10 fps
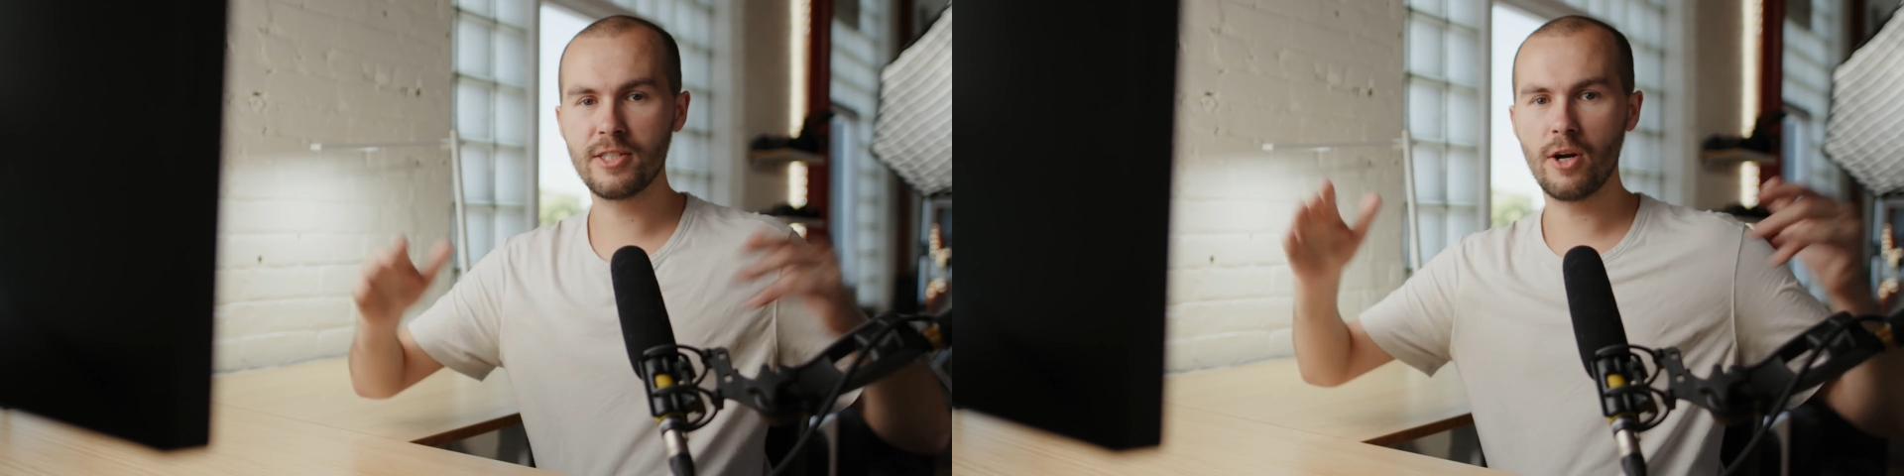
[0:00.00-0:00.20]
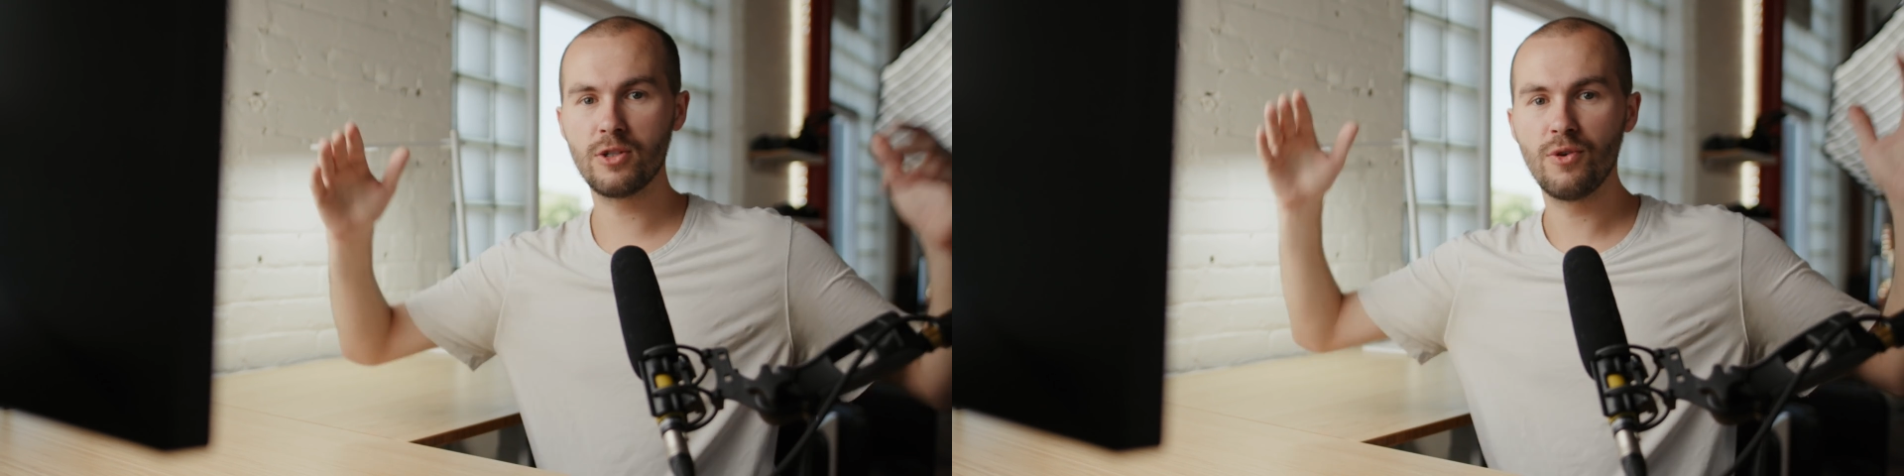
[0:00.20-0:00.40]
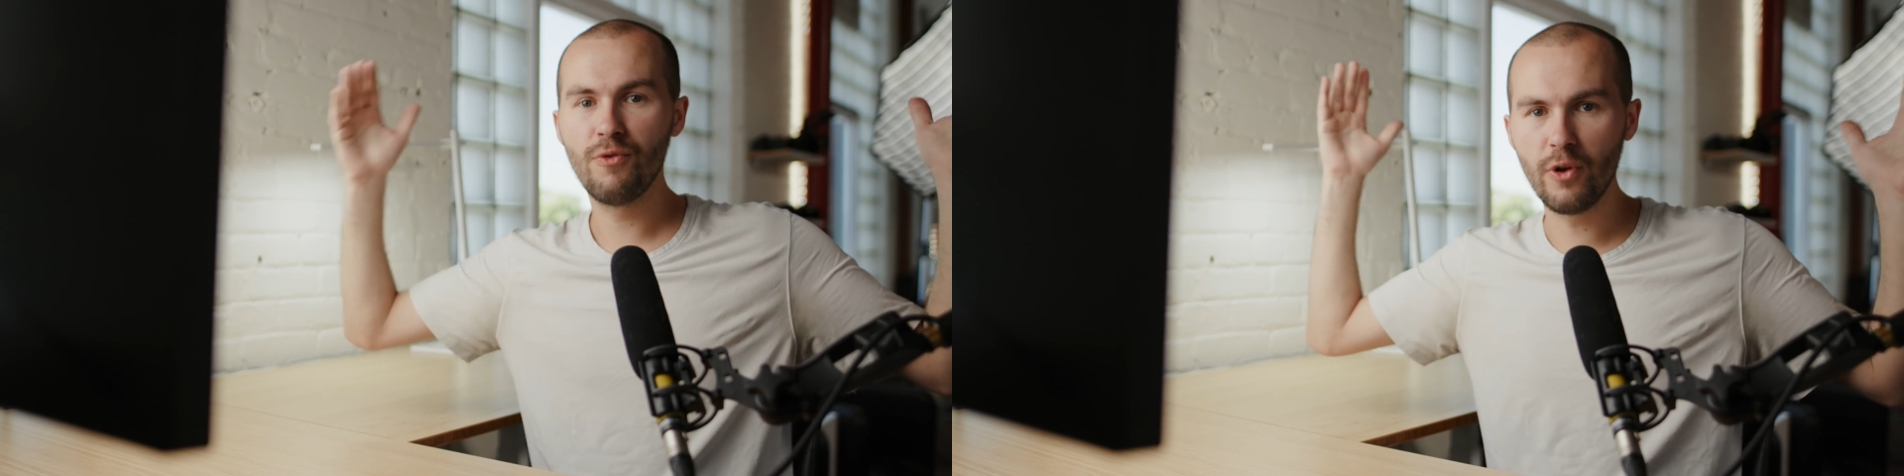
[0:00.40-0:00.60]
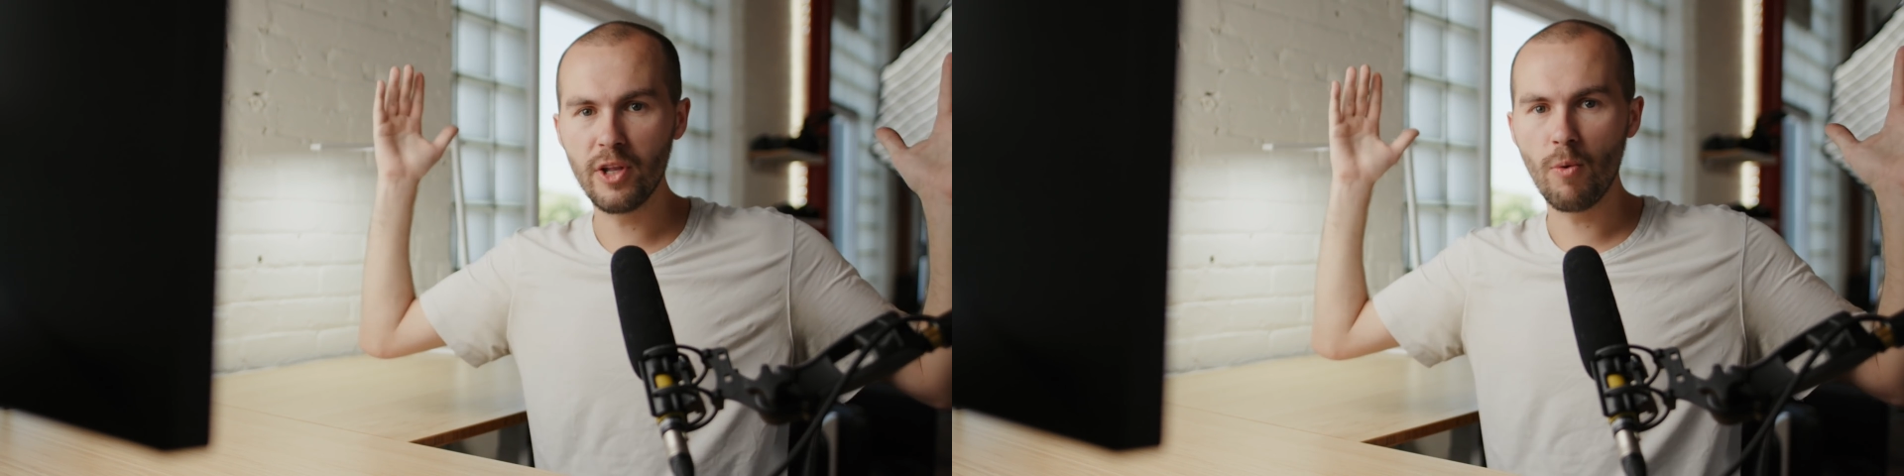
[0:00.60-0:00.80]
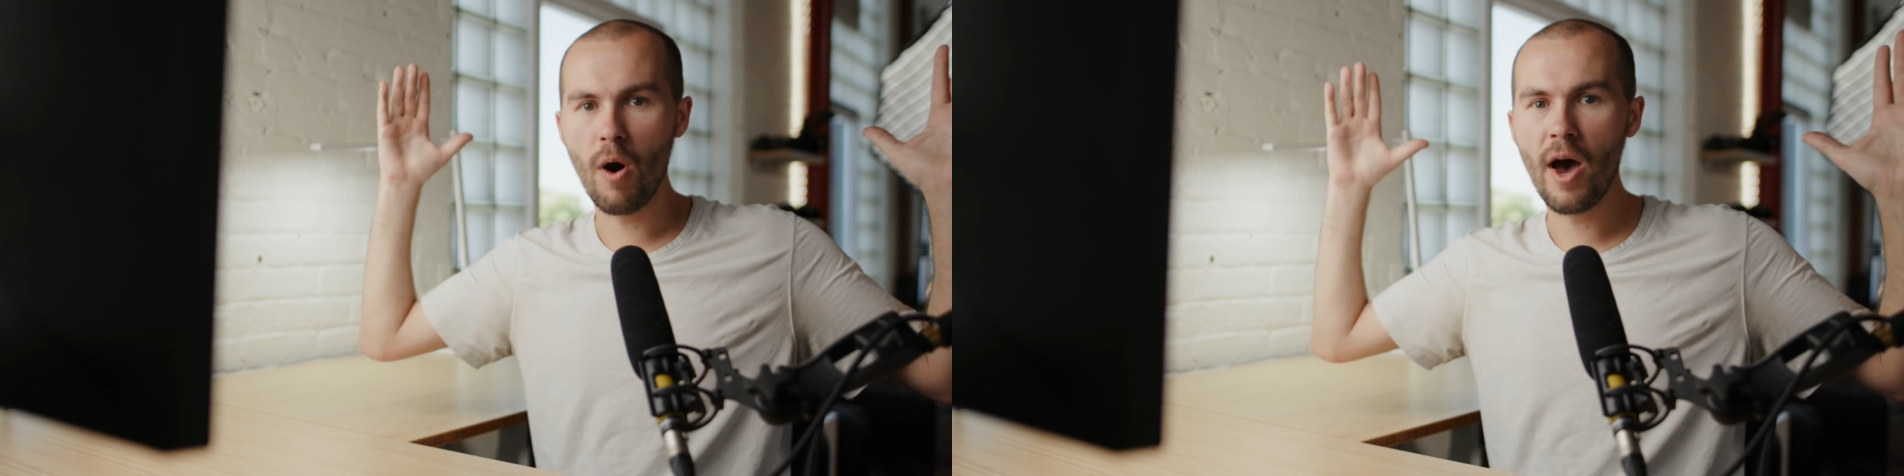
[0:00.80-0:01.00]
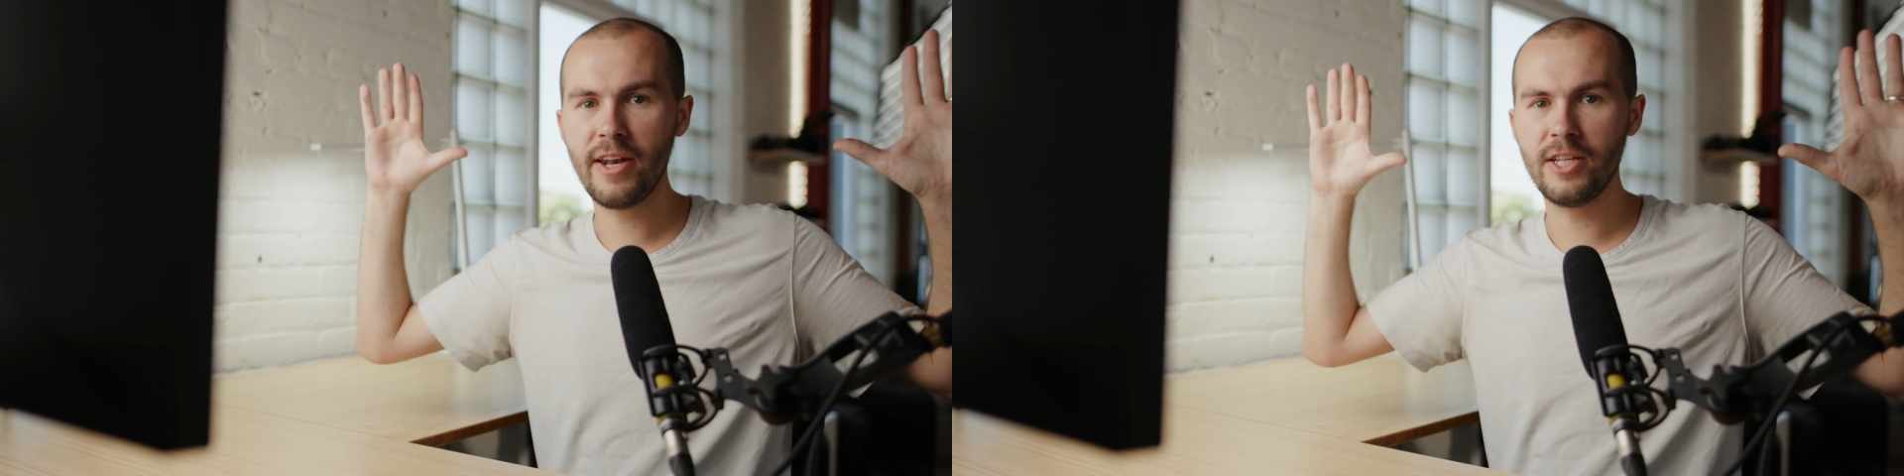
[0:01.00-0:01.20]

starts fully wide